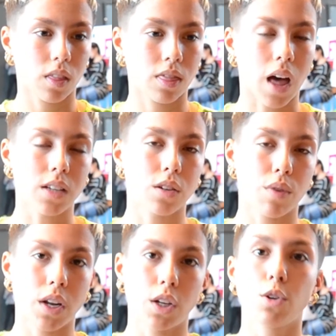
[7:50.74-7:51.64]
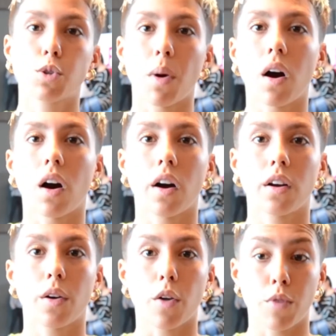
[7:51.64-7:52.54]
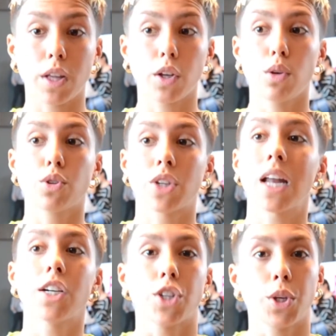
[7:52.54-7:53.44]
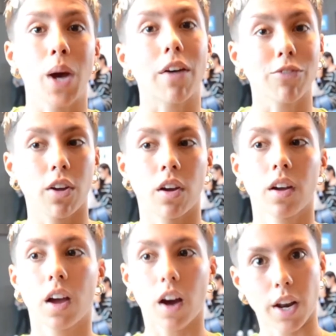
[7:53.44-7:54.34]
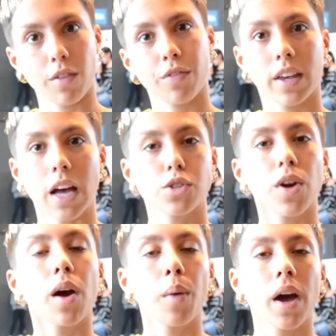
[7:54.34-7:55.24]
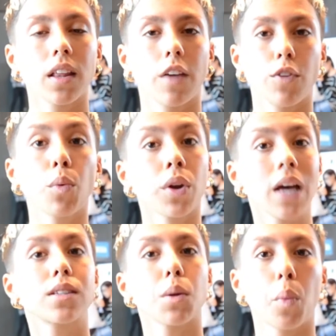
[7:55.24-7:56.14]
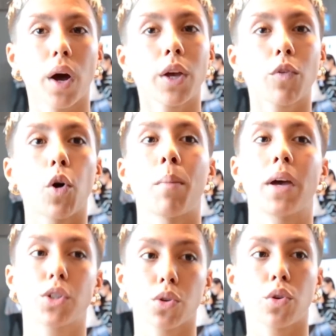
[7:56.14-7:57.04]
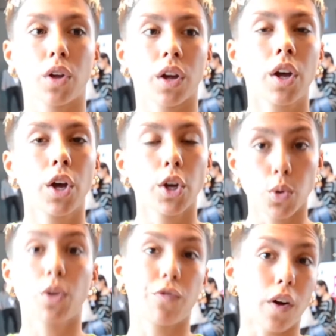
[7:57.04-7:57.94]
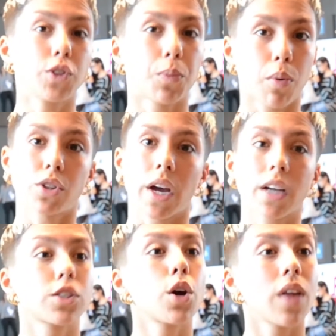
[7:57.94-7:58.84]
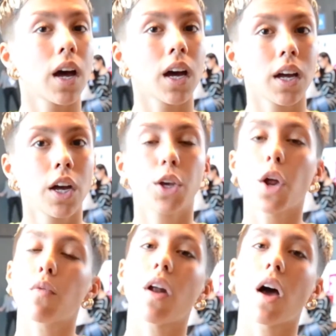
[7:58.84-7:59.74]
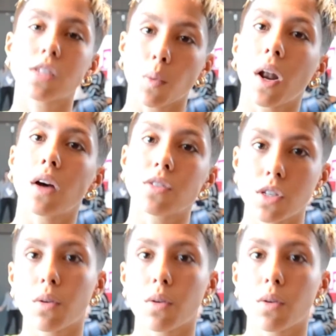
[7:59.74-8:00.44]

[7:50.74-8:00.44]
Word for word: that's a really huge part, a really huge challenge that you have to kind of get straight away. If you want to get somewhere, you've got to make sure that you can fund your project so that you don't rely on someone else to do